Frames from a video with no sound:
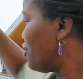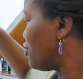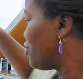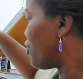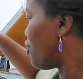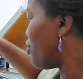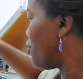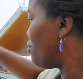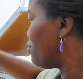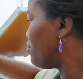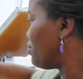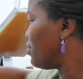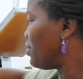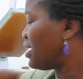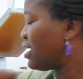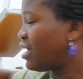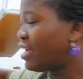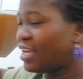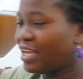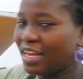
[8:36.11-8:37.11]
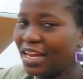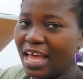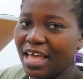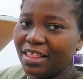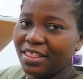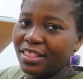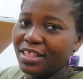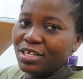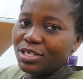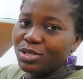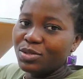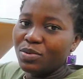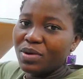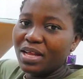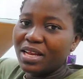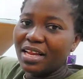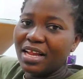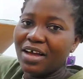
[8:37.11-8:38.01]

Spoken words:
thumb again, like this one.